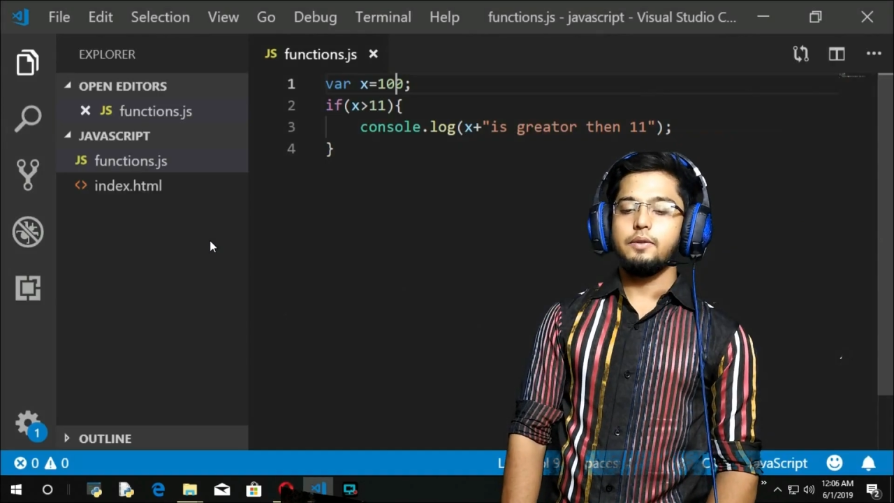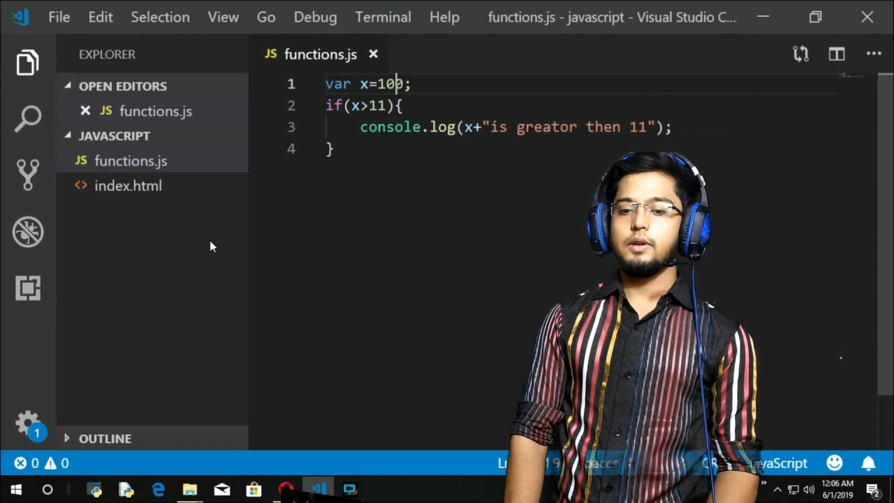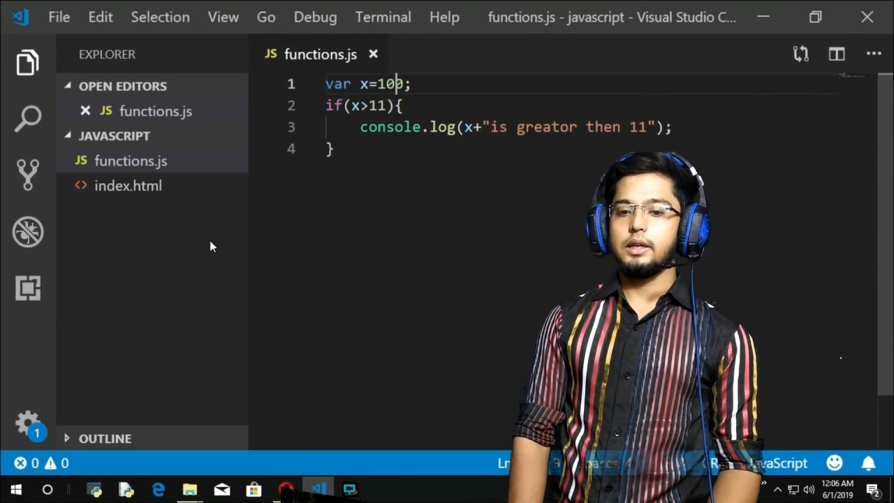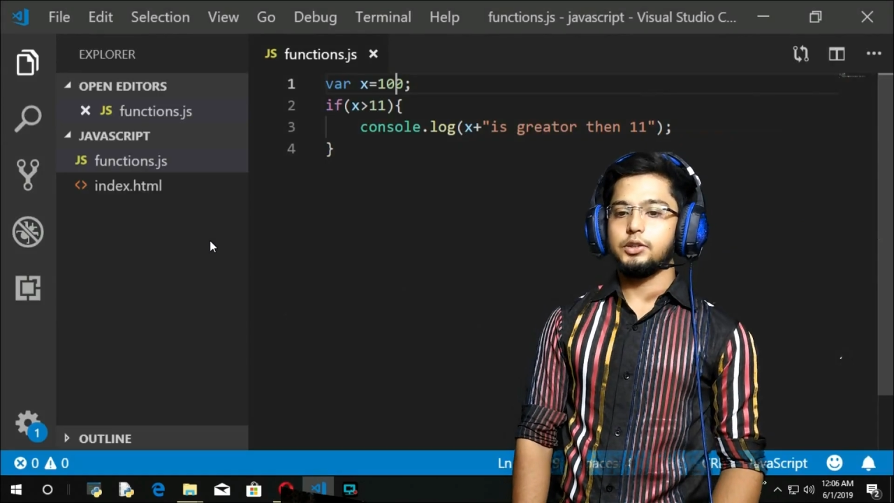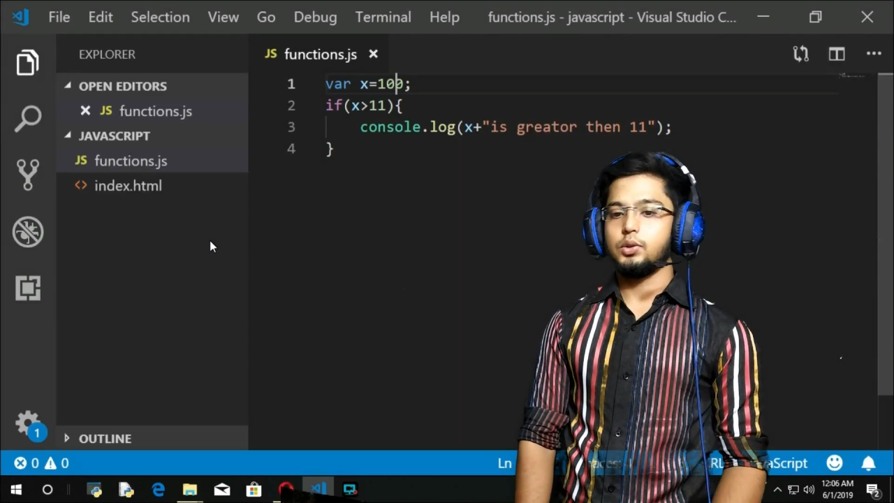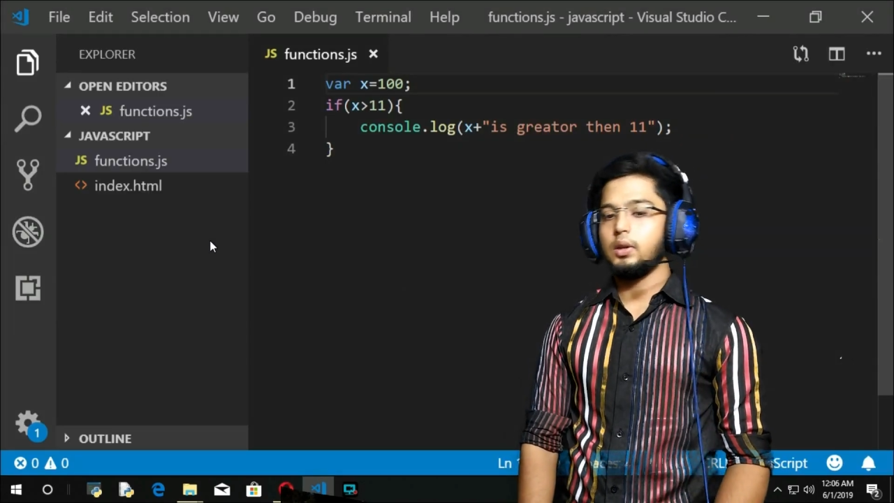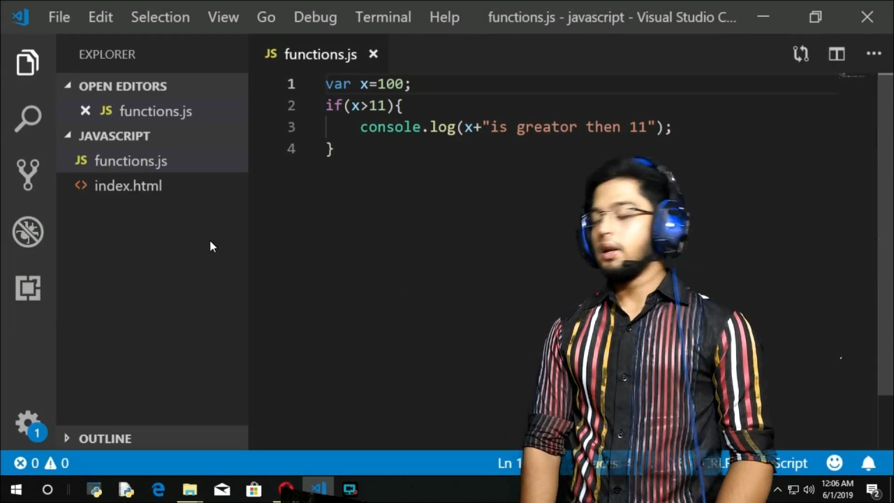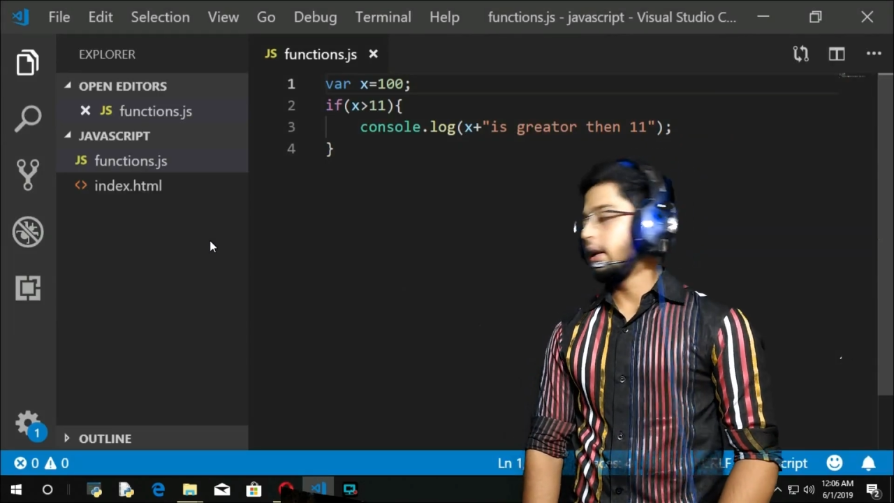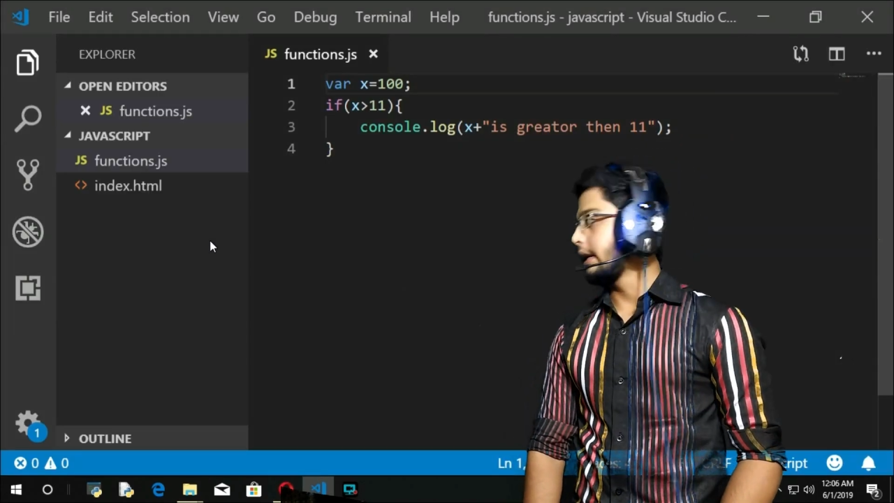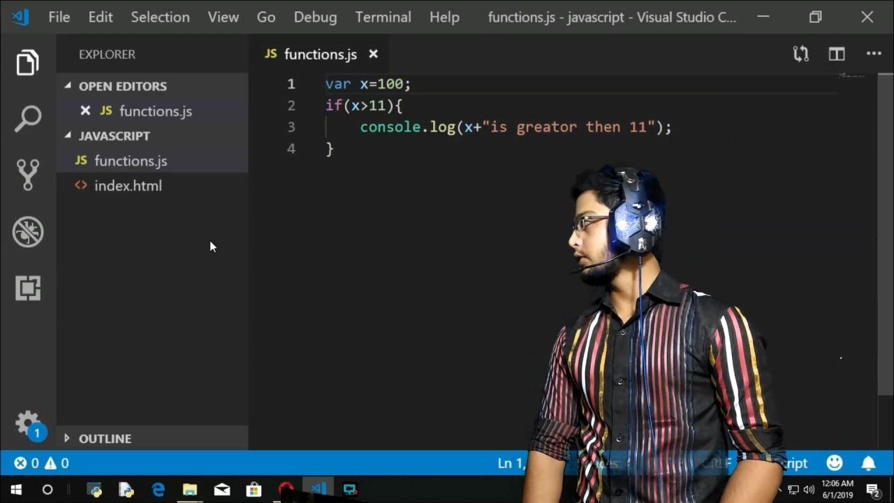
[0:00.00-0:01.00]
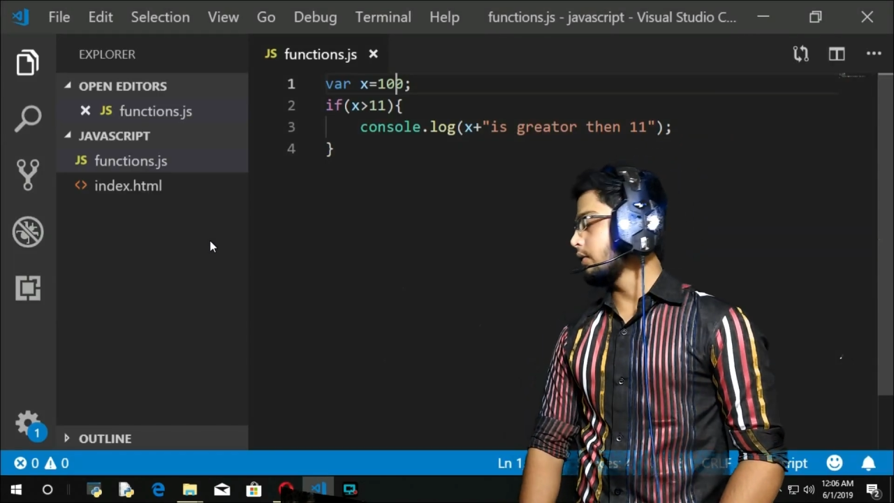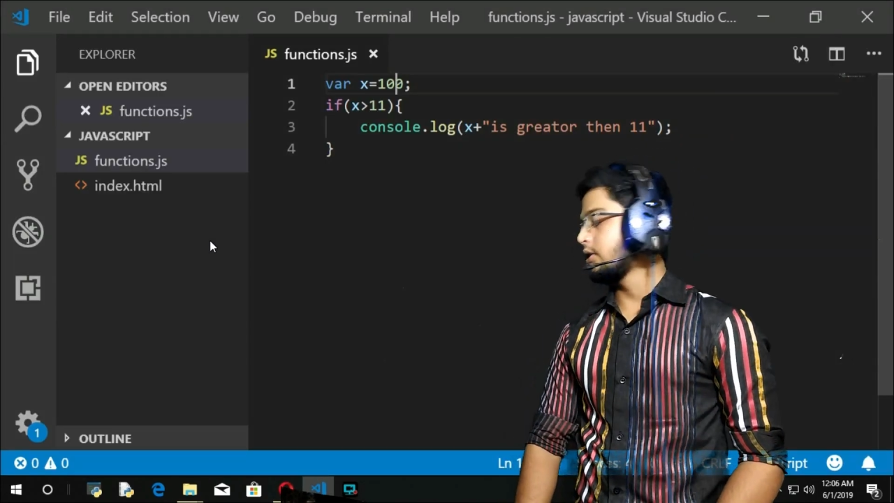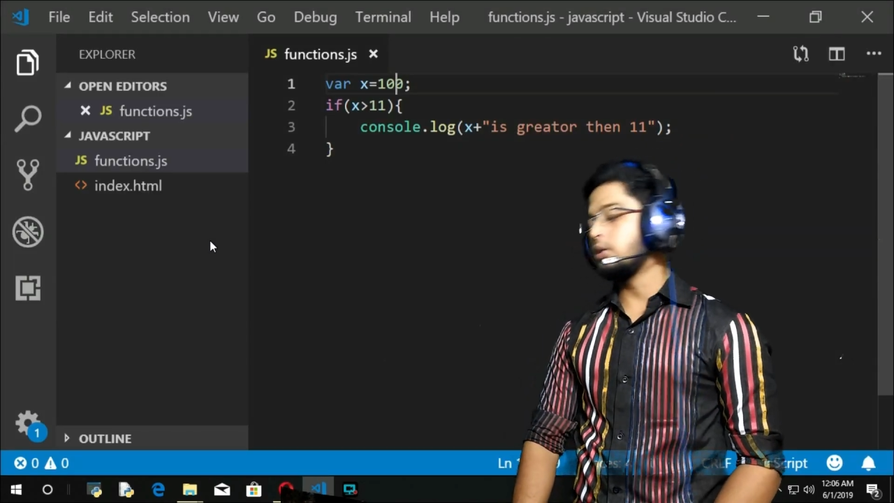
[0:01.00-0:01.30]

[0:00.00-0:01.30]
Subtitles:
if condition. Next